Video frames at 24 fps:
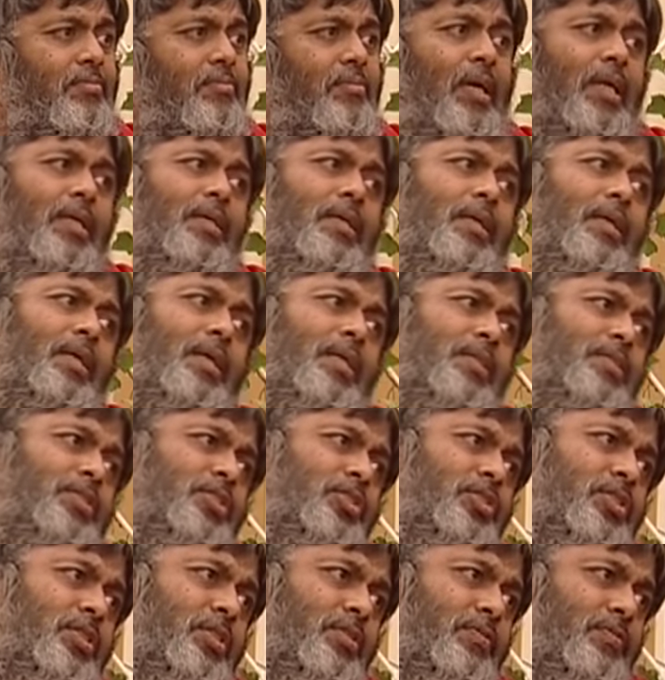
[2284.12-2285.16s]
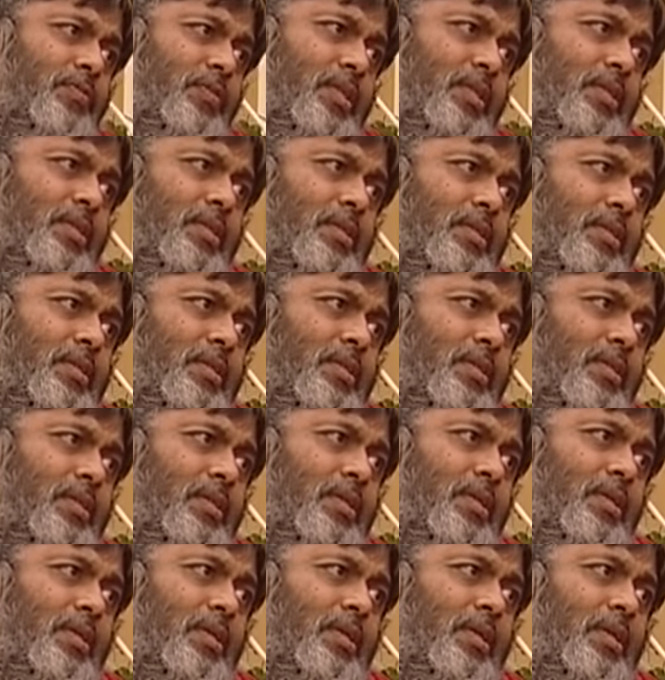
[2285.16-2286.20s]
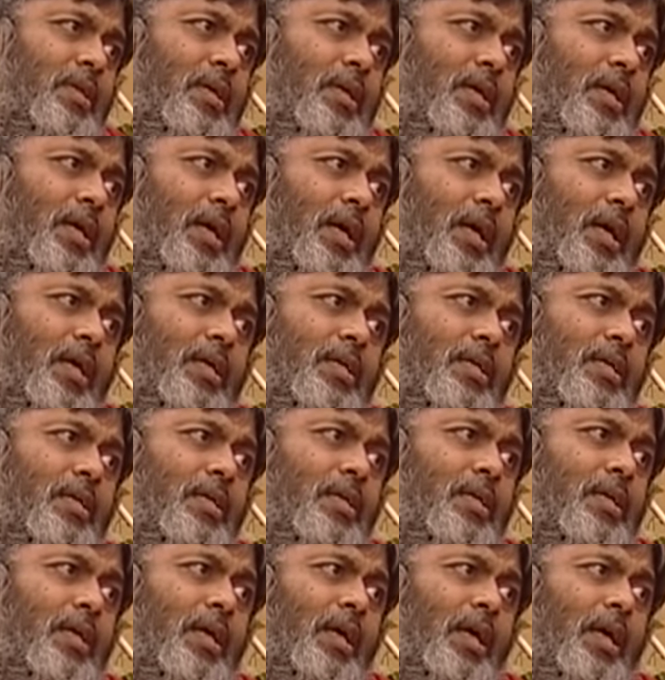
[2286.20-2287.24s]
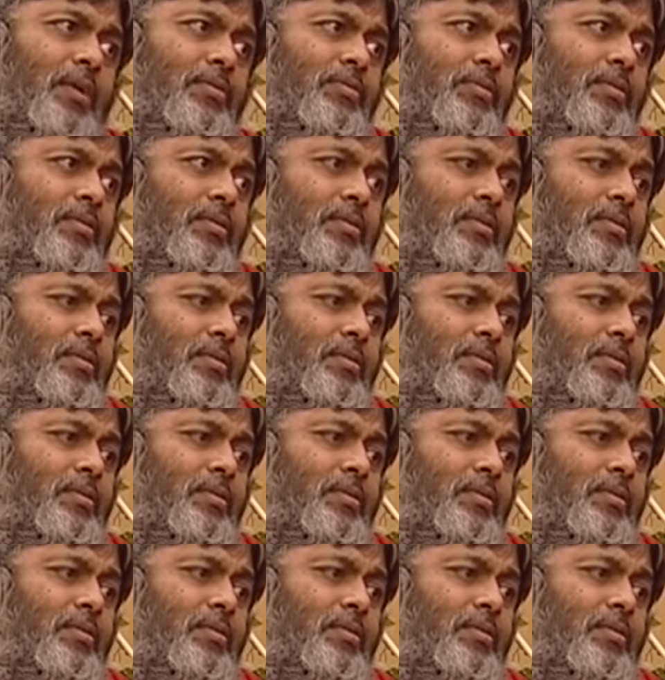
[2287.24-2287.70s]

my age is different. I have